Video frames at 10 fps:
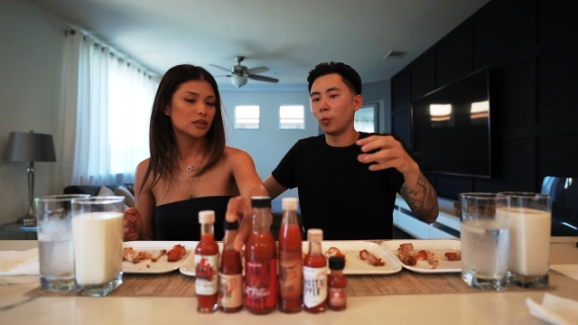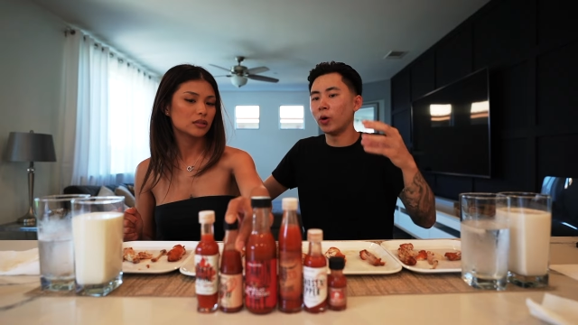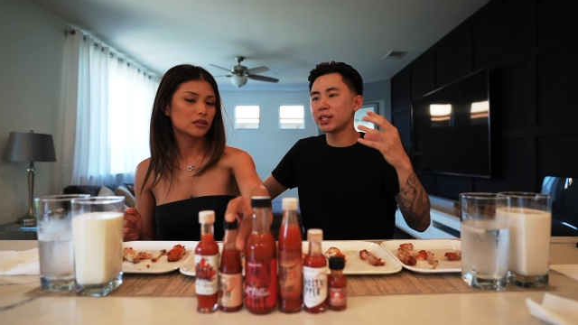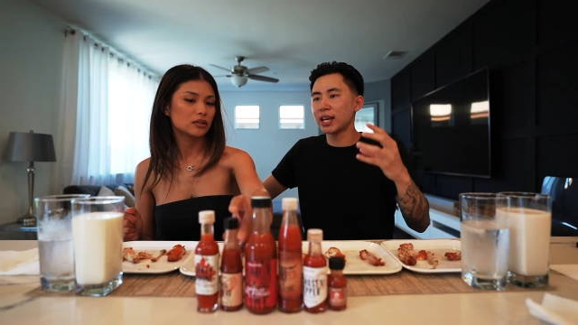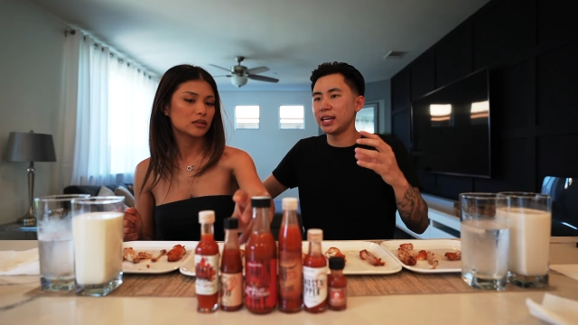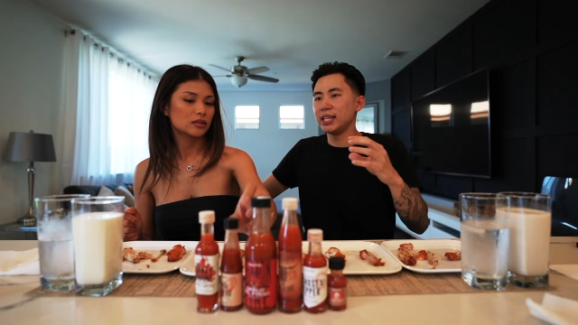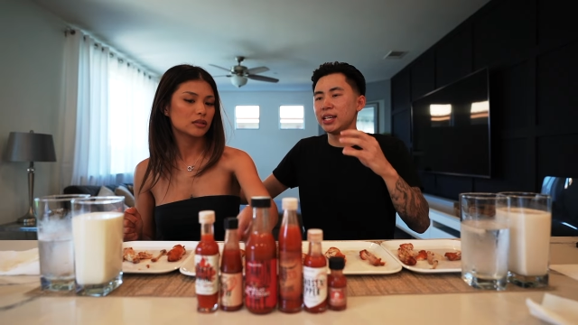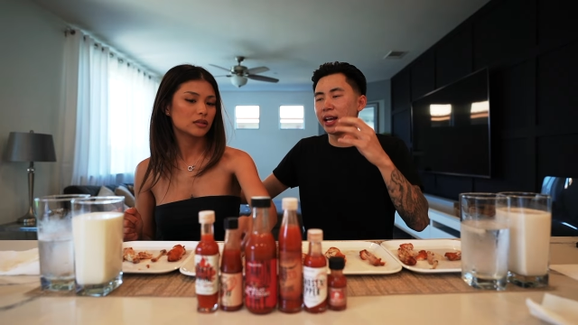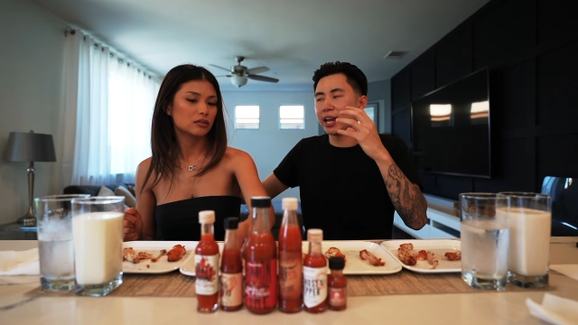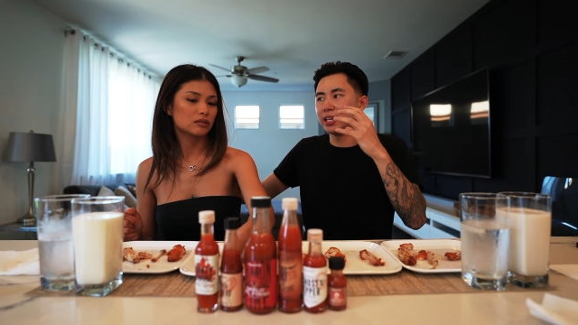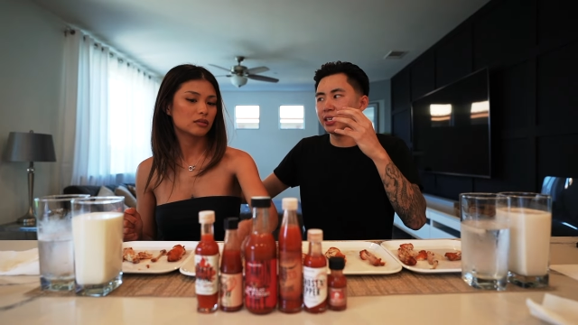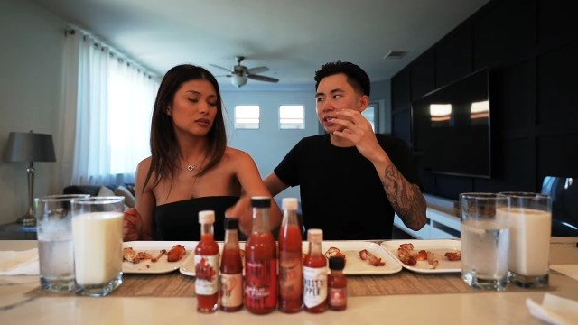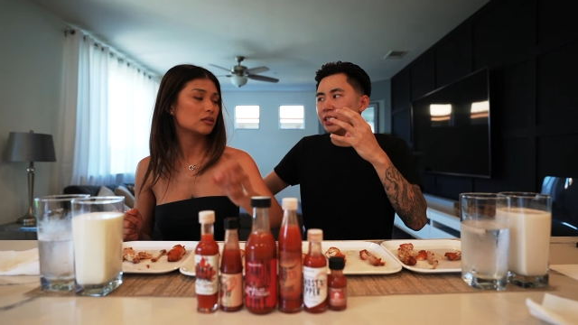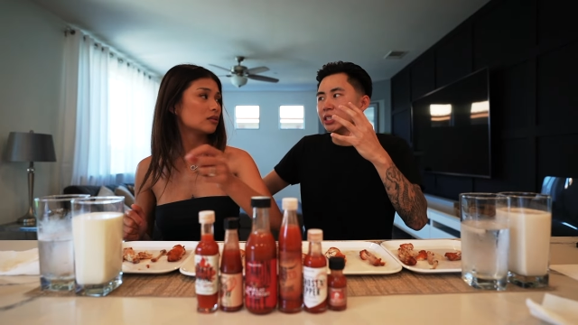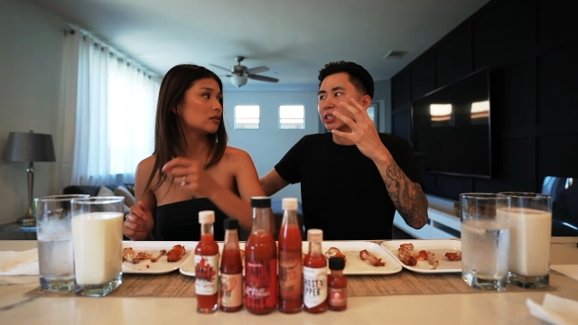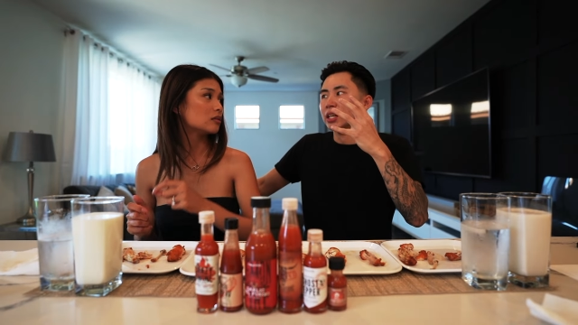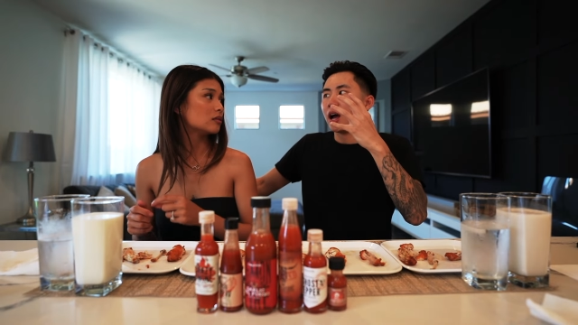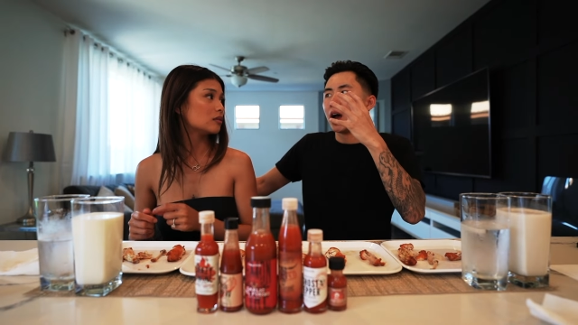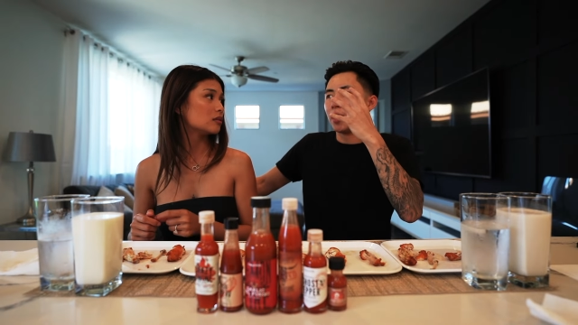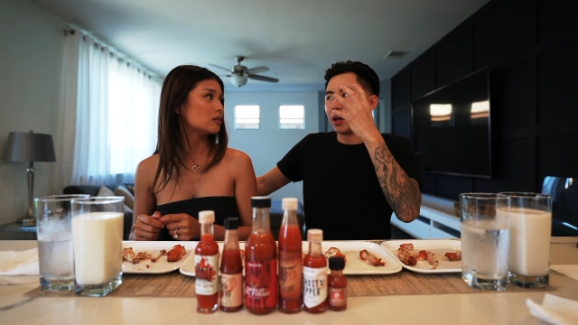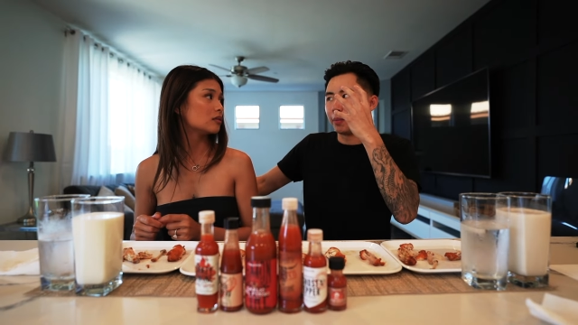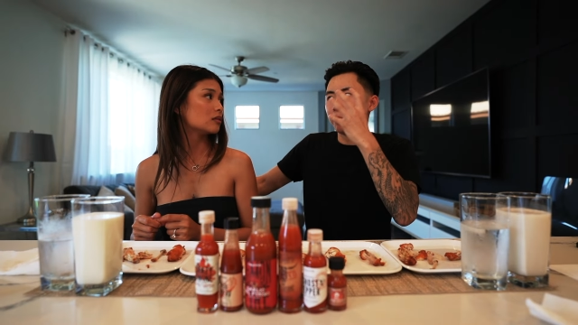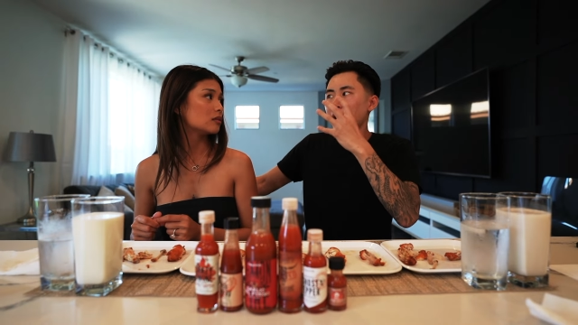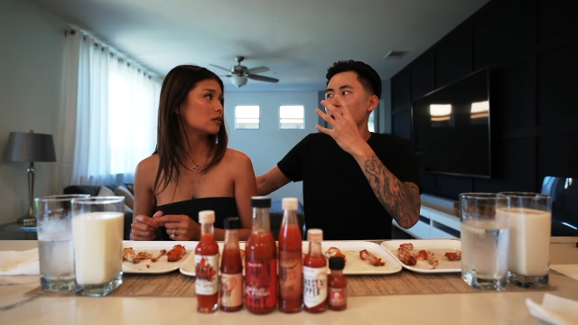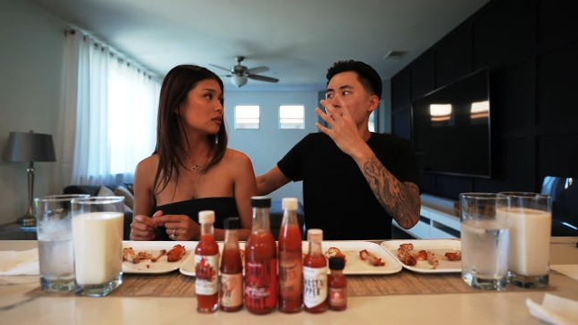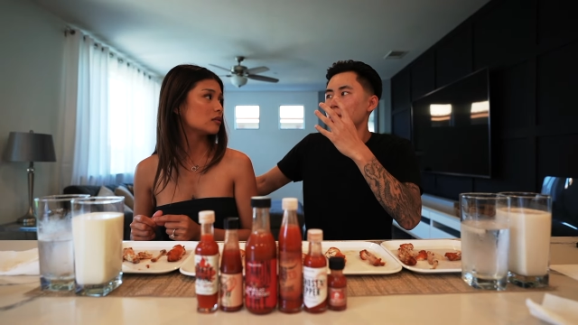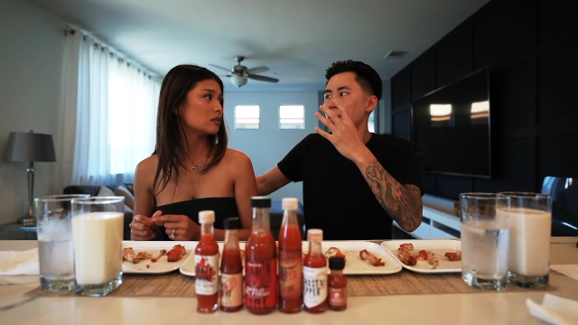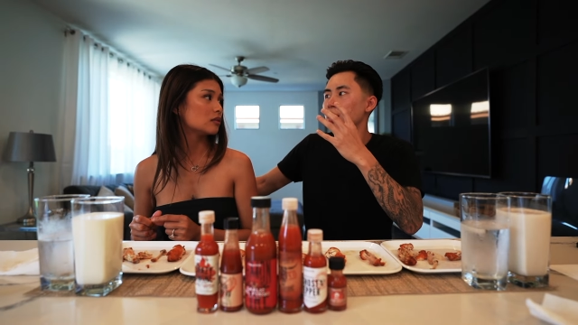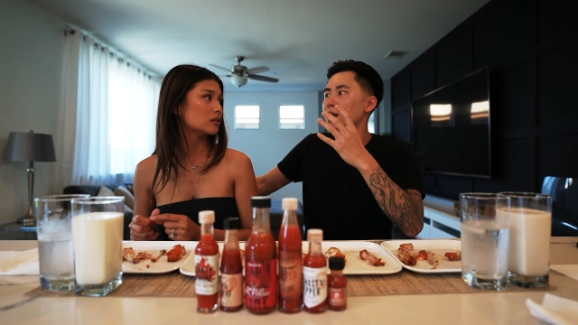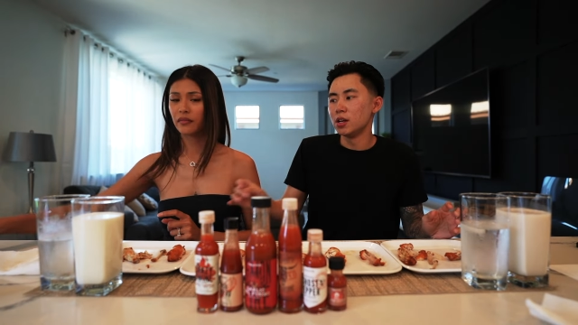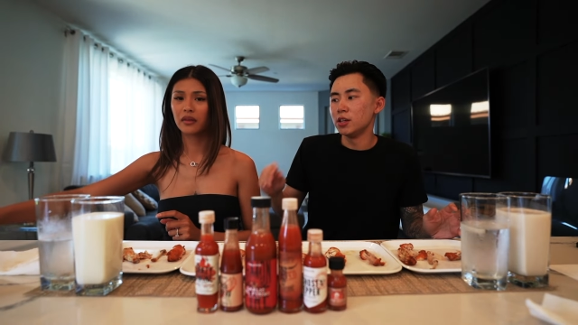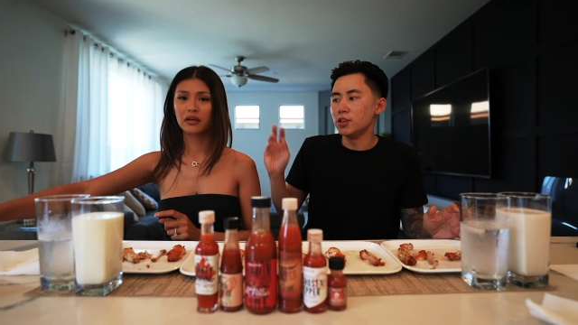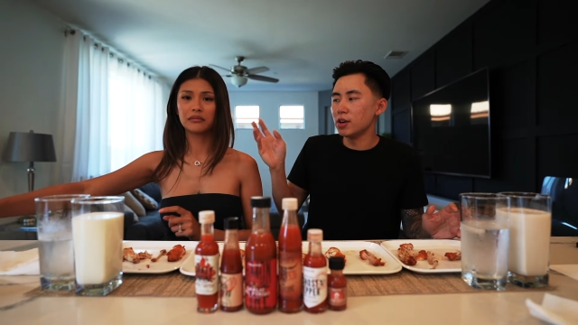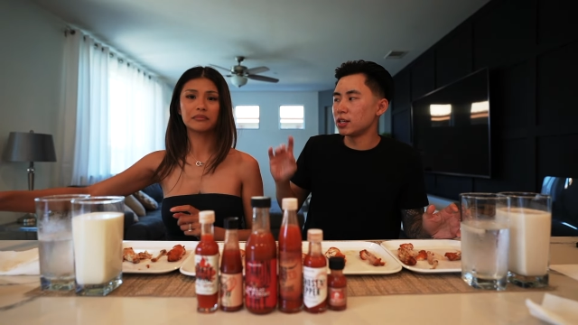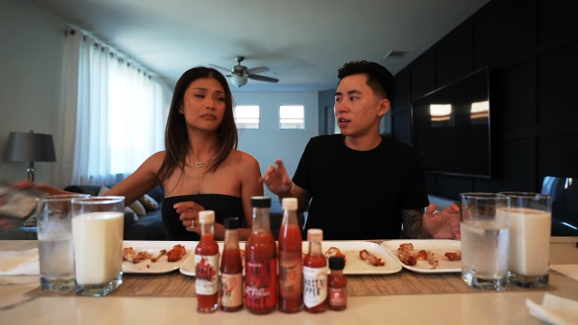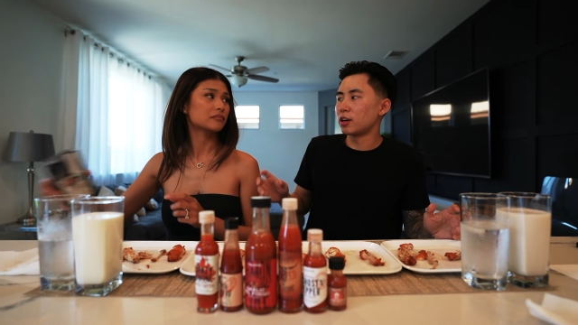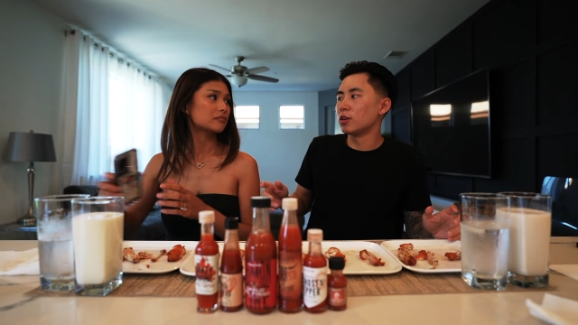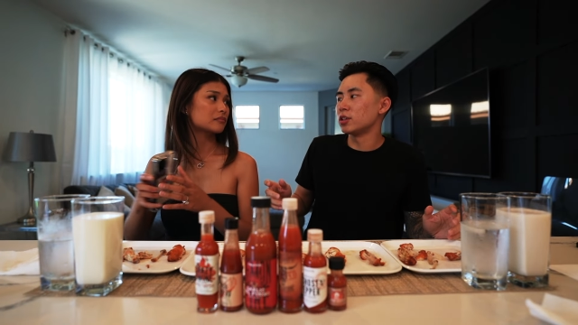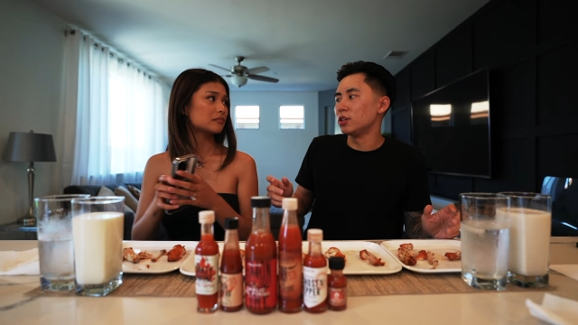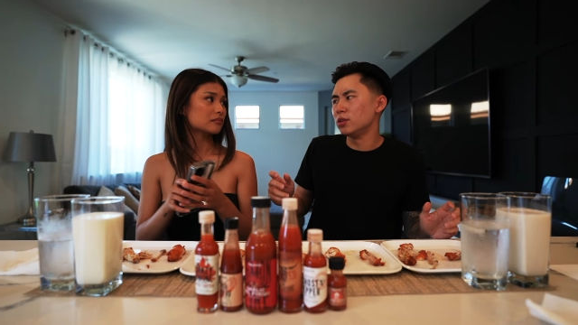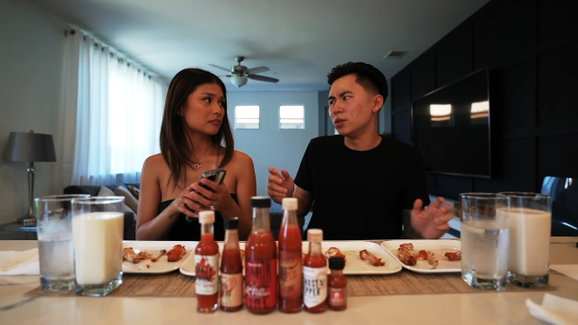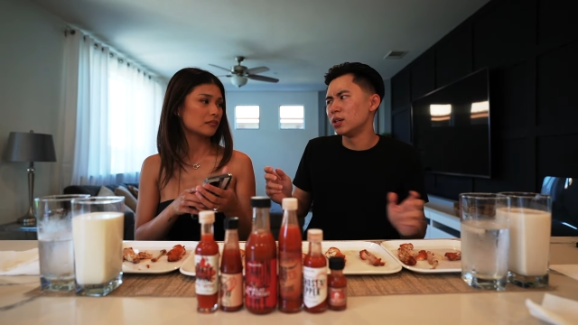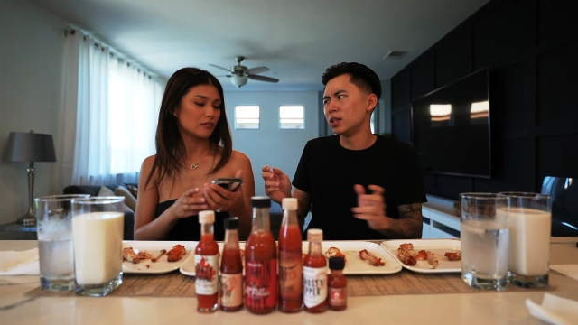Speaker 1: once I eat, ate it, like bam. You answer that question too.